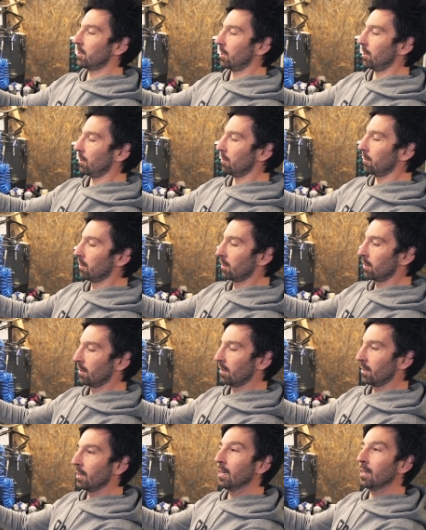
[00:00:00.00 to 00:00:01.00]
to
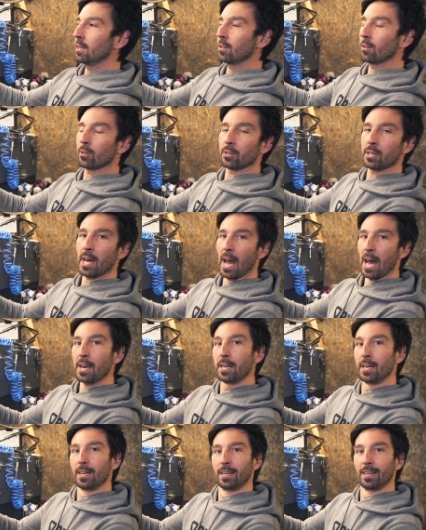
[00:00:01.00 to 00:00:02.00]
your
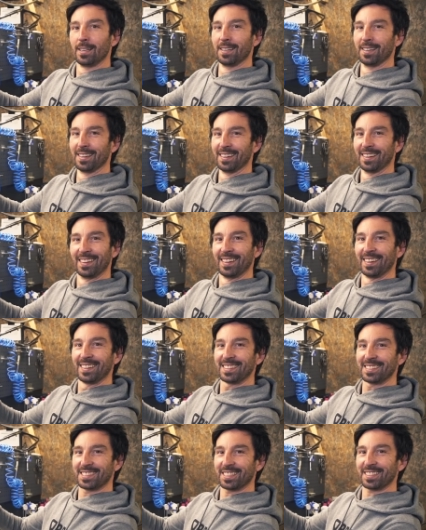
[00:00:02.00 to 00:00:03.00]
nan,
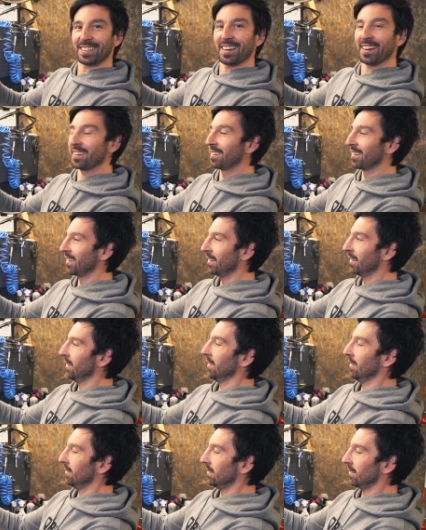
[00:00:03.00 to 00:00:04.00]
she'd go,
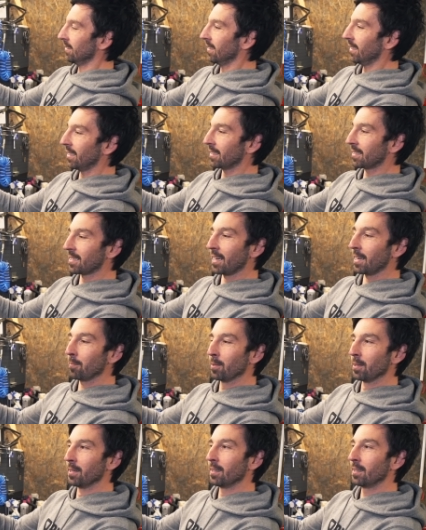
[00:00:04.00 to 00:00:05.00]
oh, they're the
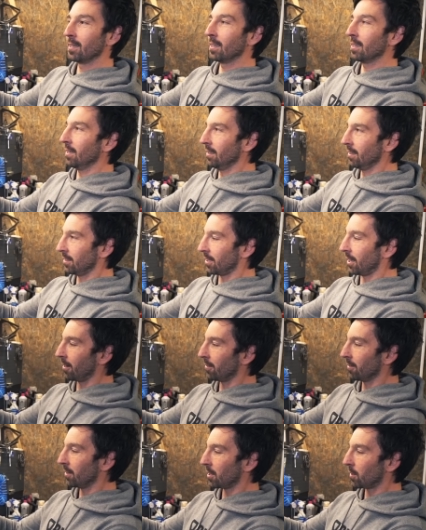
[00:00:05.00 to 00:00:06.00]
same.
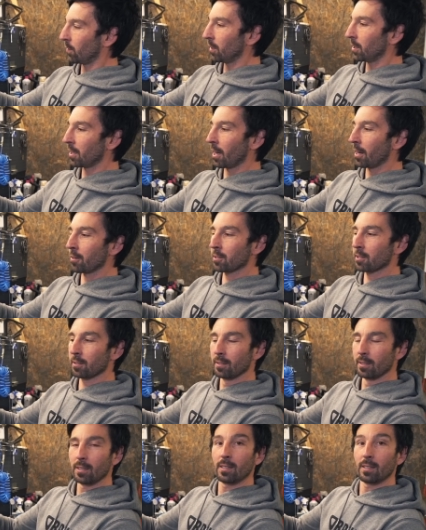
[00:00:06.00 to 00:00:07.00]
So this video's
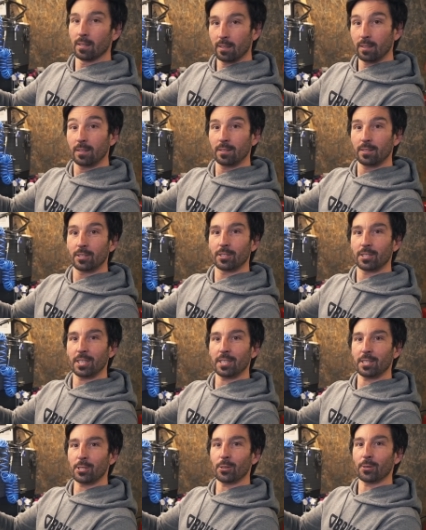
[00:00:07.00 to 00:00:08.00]
to
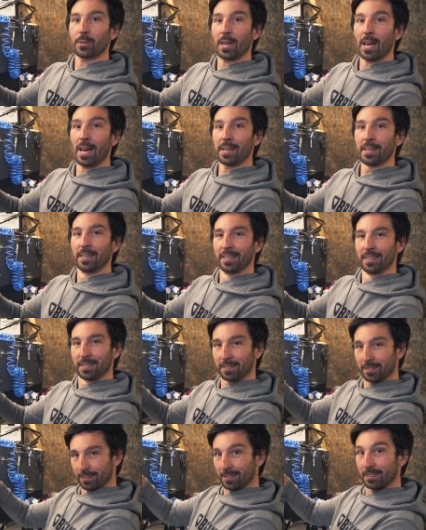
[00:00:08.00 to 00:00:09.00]
teach your nan
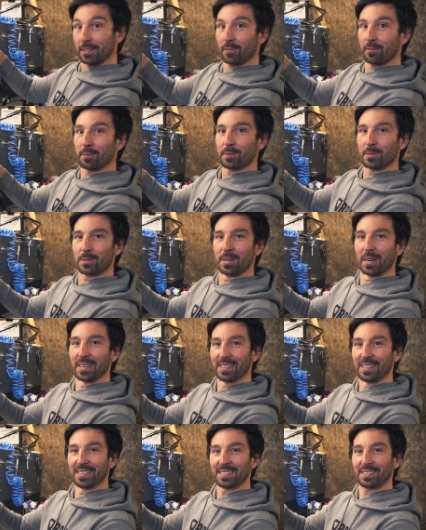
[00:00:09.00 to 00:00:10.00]
the difference
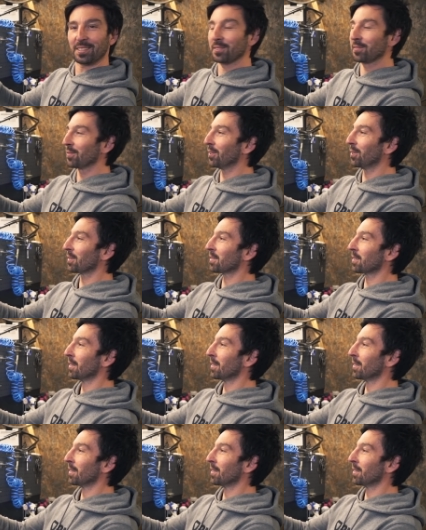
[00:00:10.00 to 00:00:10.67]
between these two forks.